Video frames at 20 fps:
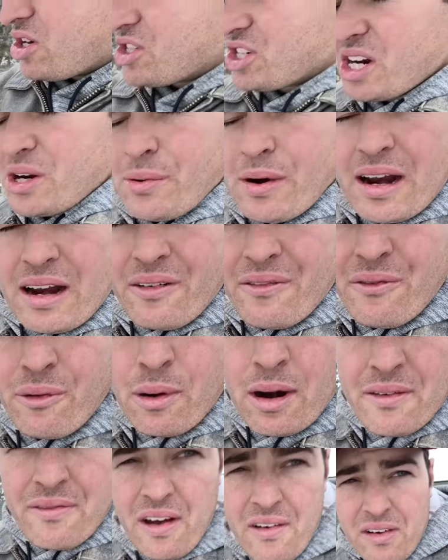generator,
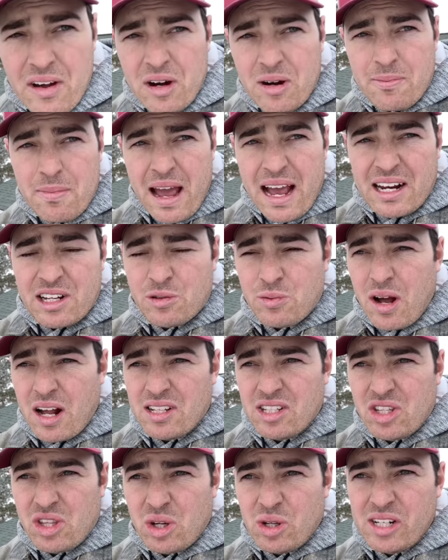4,500 max
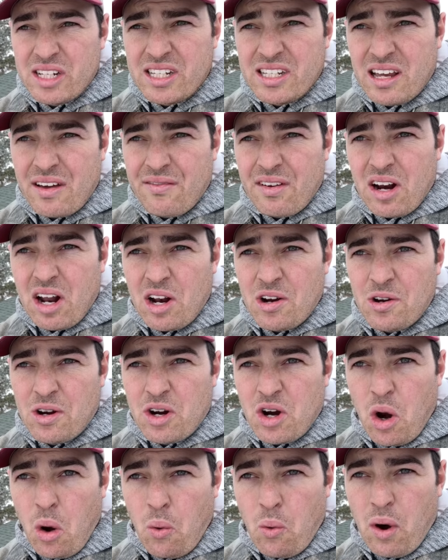watts, 3,700
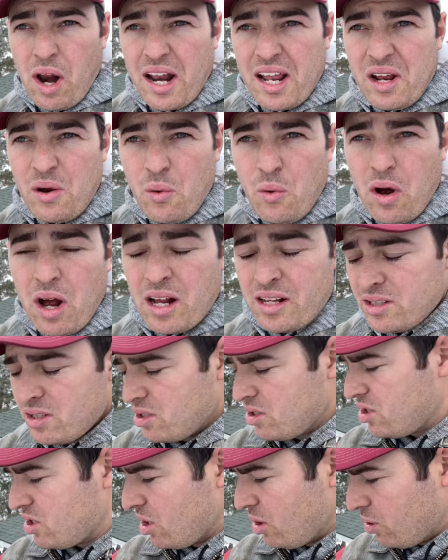running watts.
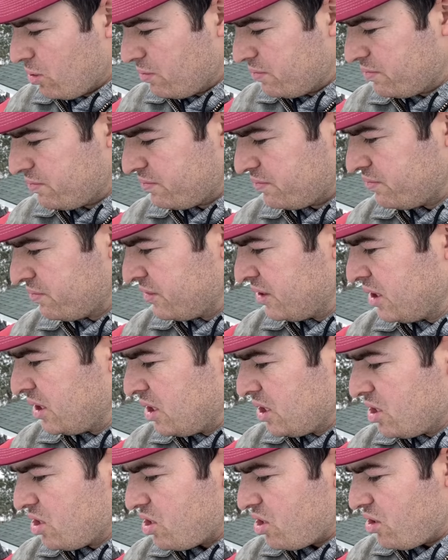So
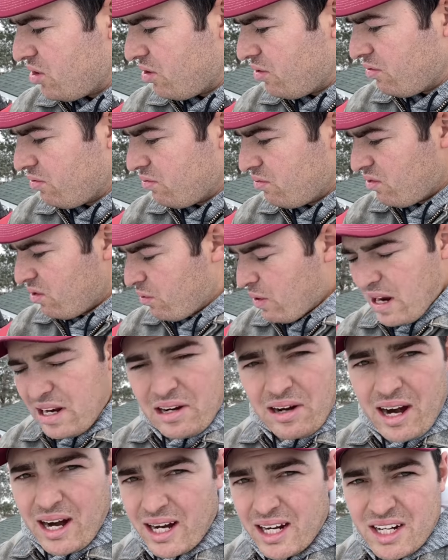run
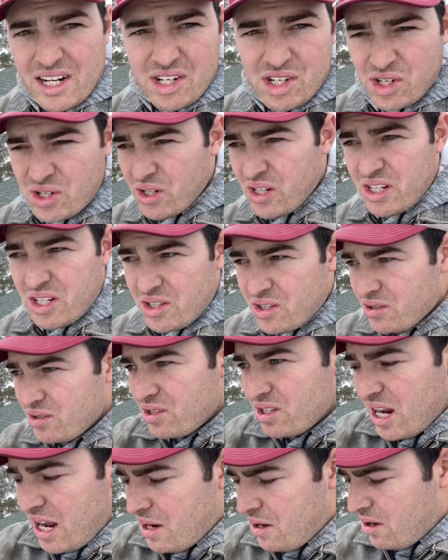your air conditioner in your
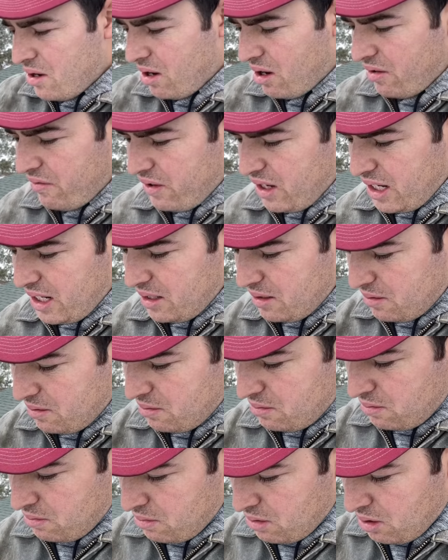standard RV.
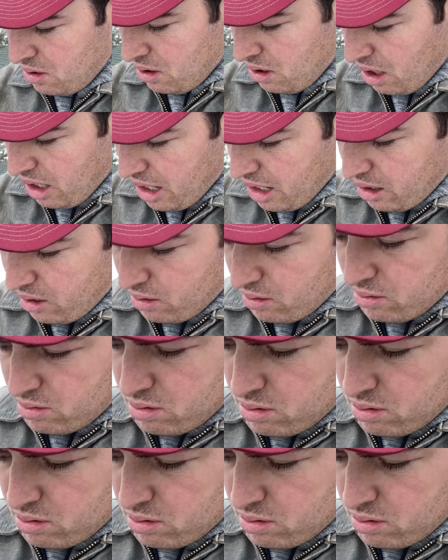Uh-oh.